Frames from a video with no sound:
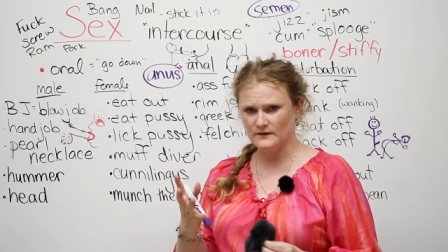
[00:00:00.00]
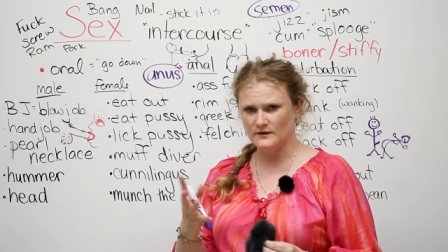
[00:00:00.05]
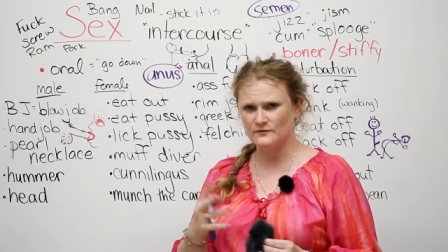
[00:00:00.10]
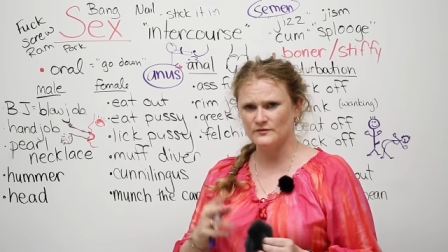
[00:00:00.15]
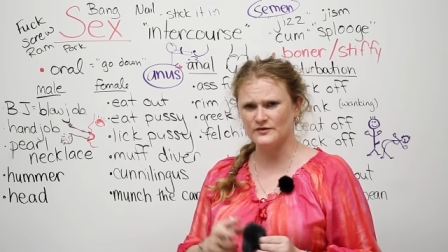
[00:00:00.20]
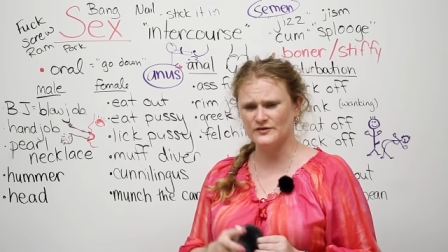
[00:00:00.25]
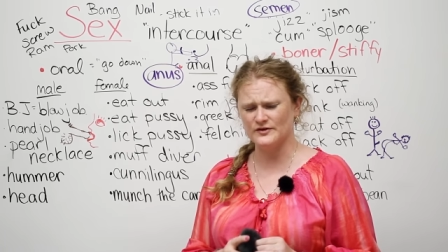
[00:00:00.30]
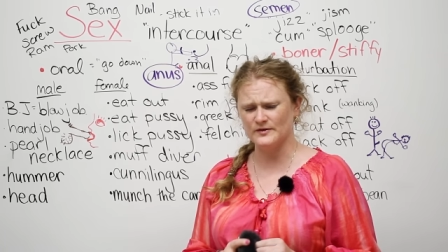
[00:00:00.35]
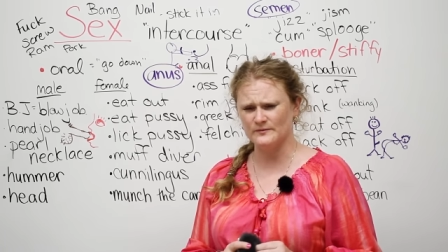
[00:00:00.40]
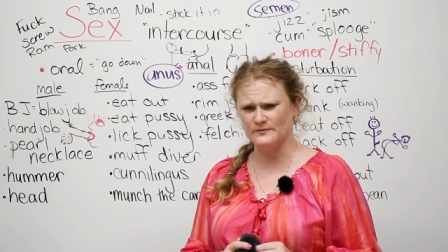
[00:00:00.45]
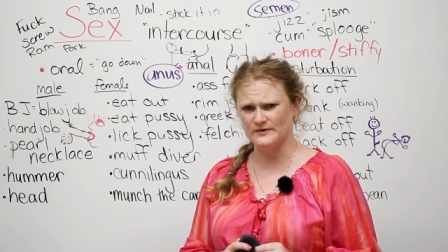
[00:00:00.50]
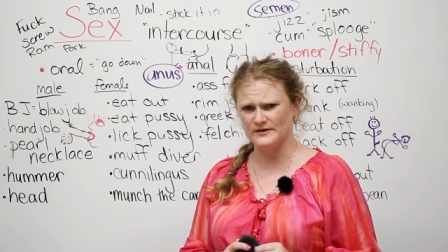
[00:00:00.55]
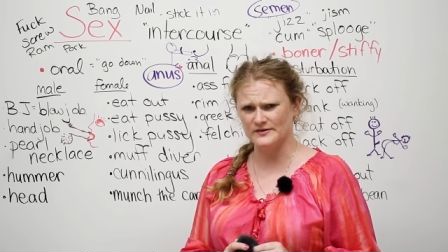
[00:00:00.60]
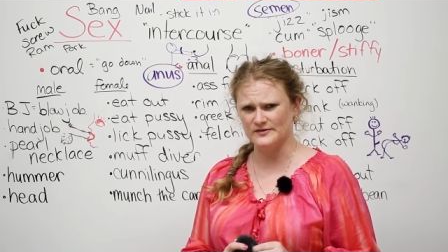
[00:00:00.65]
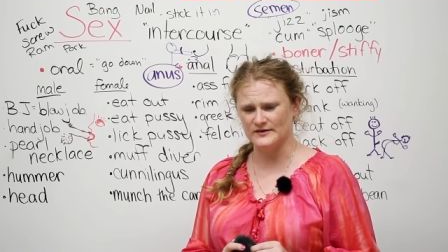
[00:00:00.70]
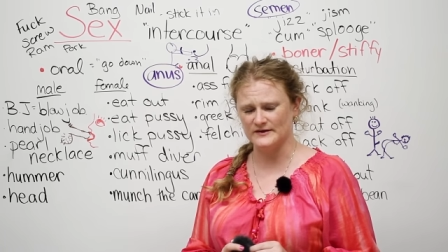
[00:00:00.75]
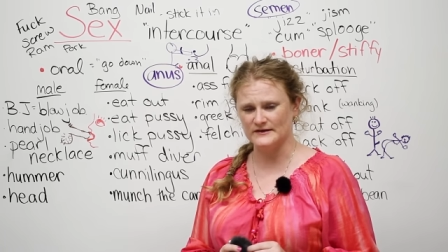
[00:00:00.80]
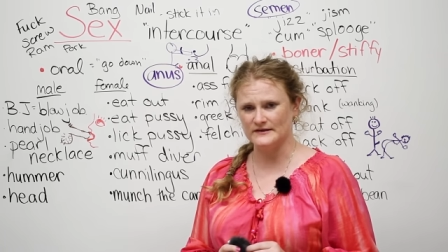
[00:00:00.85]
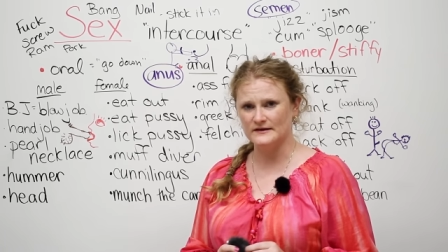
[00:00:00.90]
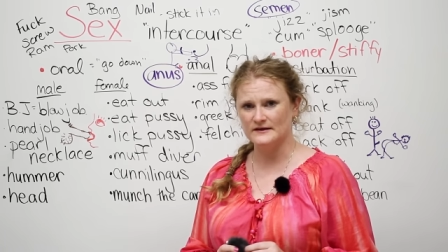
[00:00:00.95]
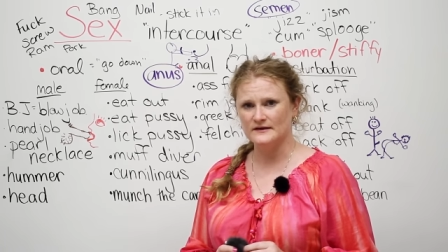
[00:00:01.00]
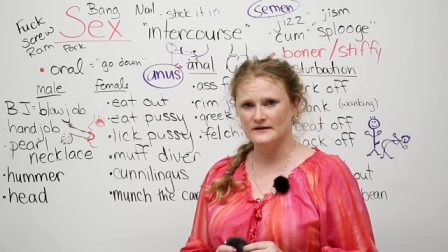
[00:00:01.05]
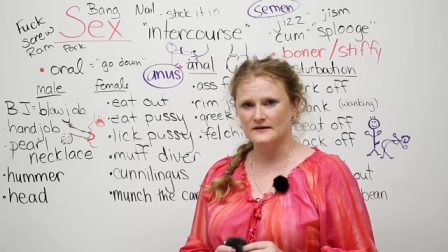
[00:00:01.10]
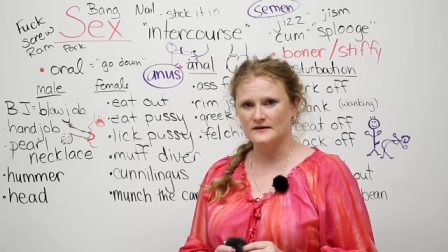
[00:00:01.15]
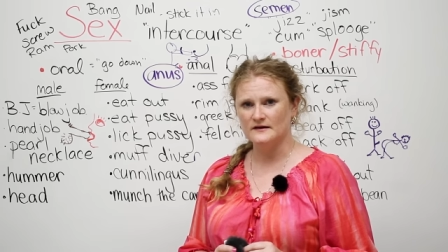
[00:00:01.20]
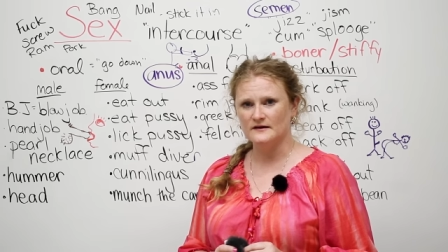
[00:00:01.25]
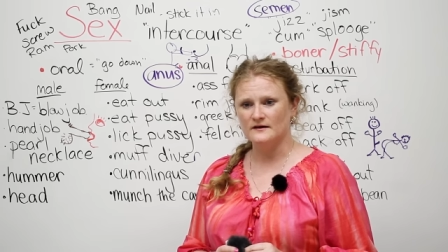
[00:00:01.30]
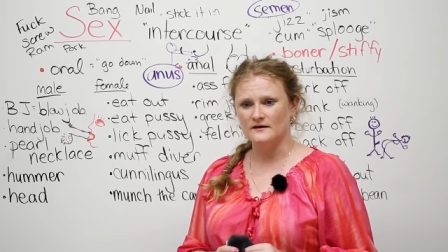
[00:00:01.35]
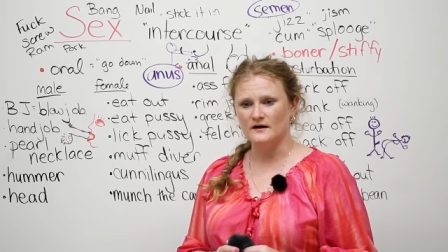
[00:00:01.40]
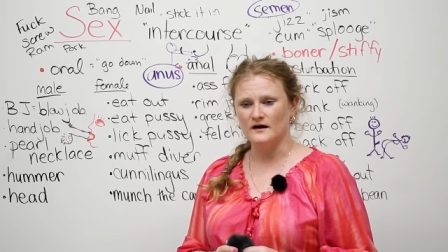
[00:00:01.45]
For some reason,
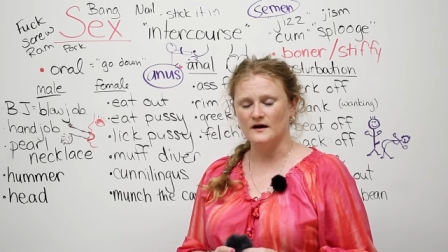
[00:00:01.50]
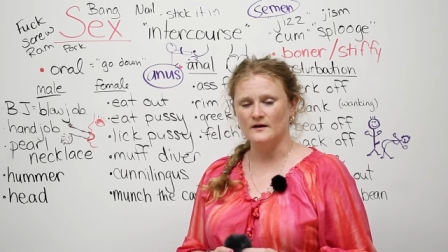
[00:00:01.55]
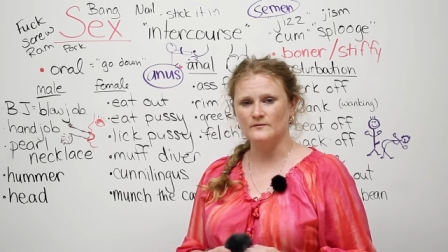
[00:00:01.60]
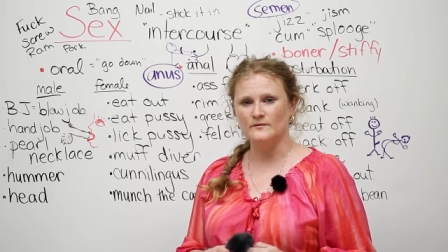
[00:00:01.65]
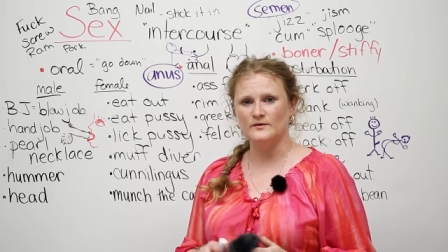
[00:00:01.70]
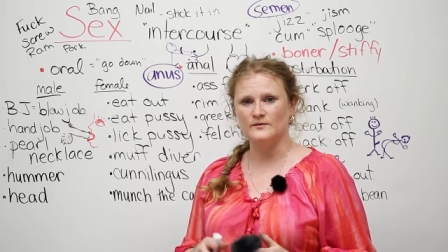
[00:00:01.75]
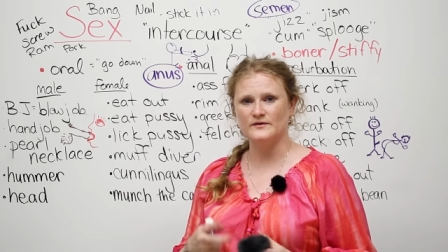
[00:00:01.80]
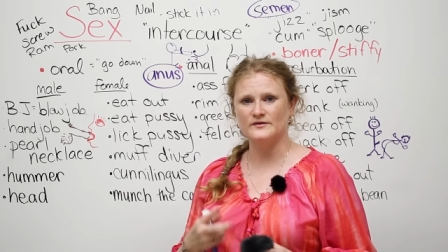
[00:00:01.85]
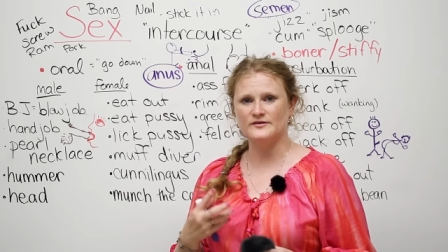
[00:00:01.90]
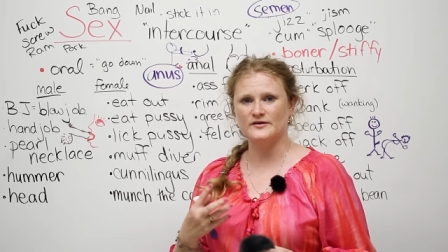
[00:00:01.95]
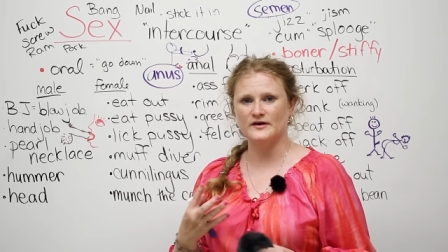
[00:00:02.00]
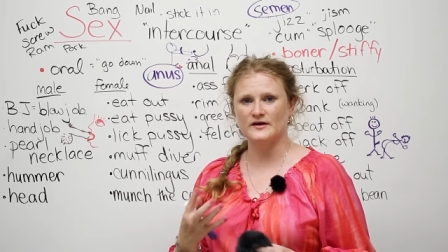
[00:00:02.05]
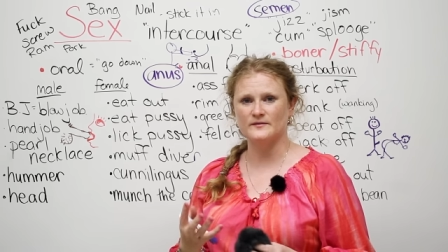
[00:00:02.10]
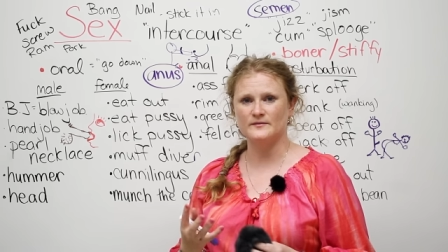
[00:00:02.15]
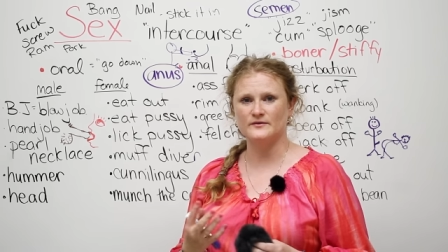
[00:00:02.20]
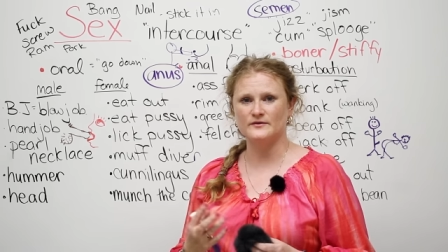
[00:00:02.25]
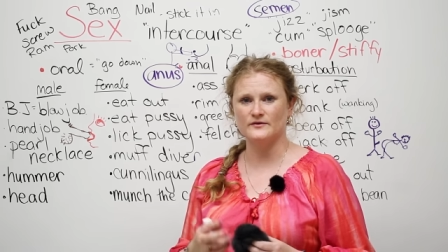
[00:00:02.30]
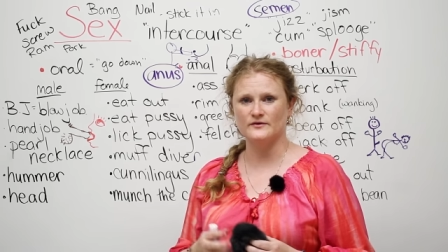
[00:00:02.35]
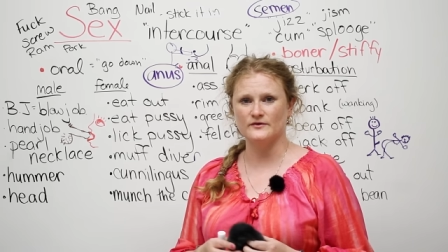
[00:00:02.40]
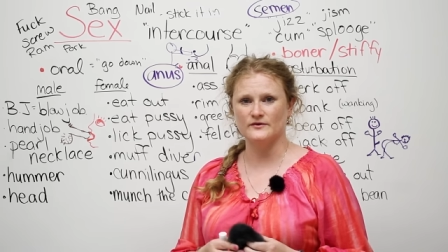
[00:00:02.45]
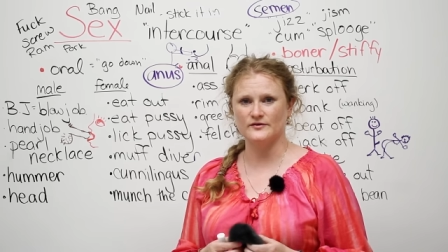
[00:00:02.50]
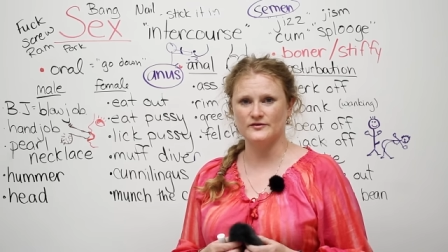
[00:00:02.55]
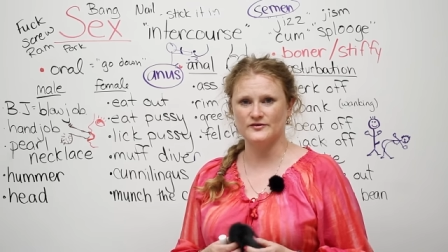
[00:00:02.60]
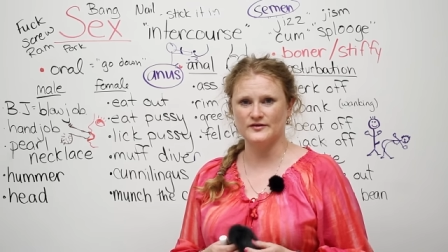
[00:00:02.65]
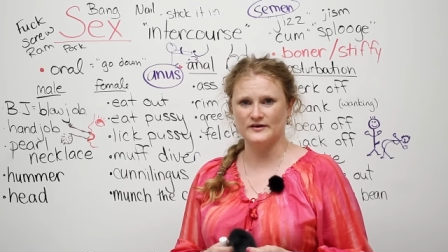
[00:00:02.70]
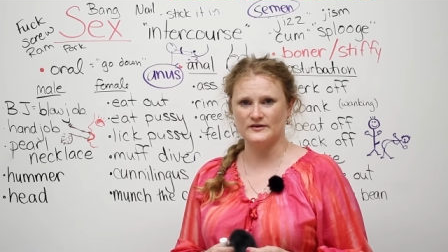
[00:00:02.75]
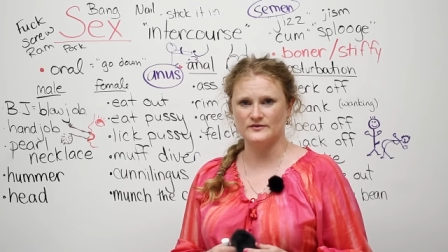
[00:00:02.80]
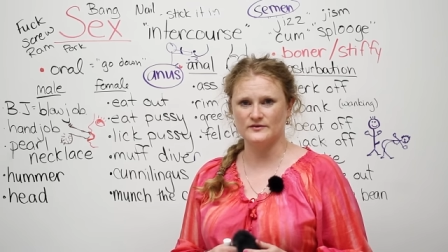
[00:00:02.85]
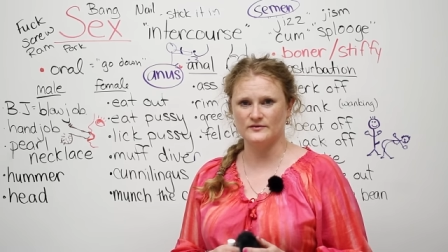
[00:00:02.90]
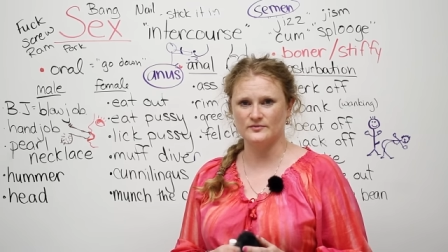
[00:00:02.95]
um, when we talk about oral
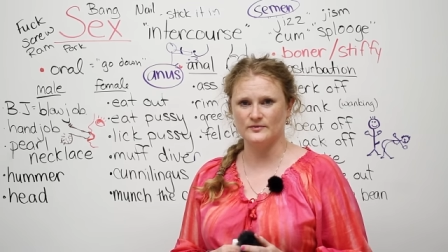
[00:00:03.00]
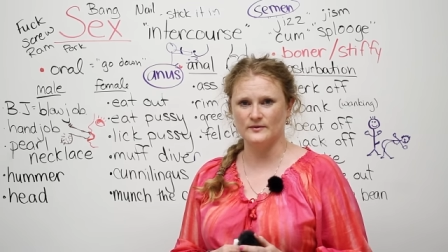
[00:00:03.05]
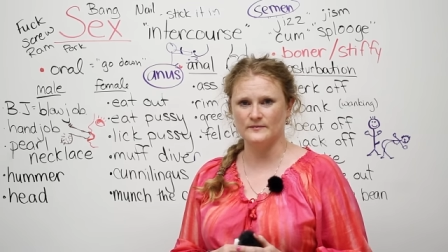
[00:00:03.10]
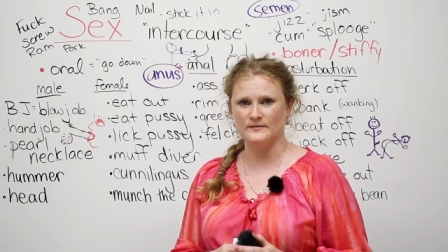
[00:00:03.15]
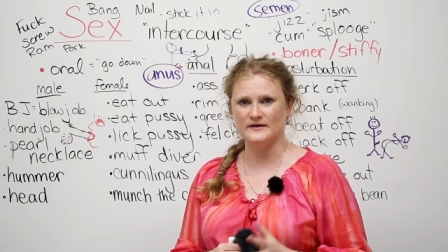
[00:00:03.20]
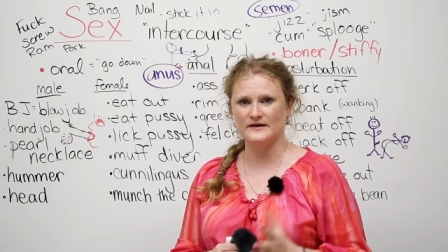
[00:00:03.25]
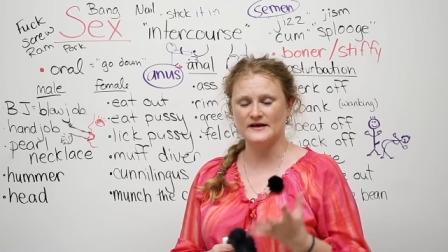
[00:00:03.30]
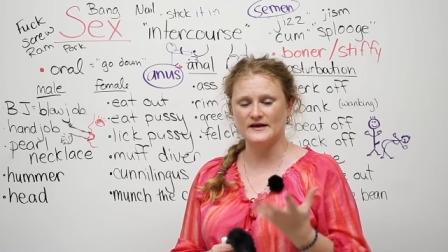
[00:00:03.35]
sex with women,